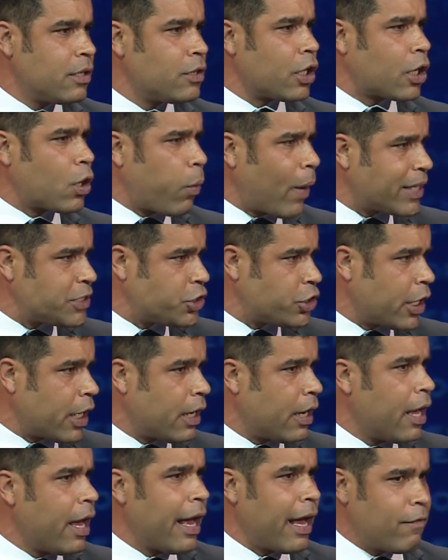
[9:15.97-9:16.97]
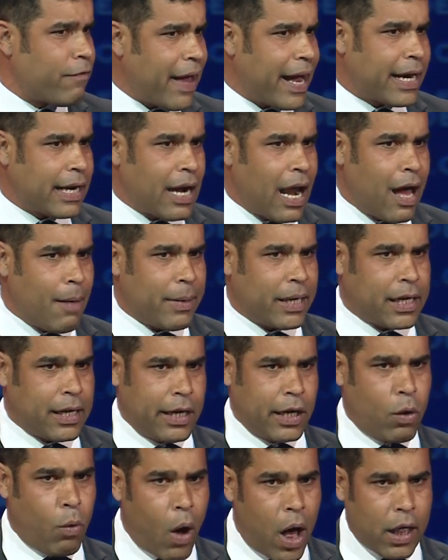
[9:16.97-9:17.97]
the question of economic
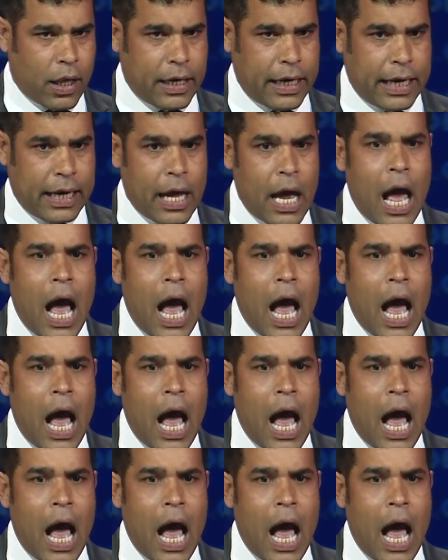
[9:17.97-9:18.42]
inequality.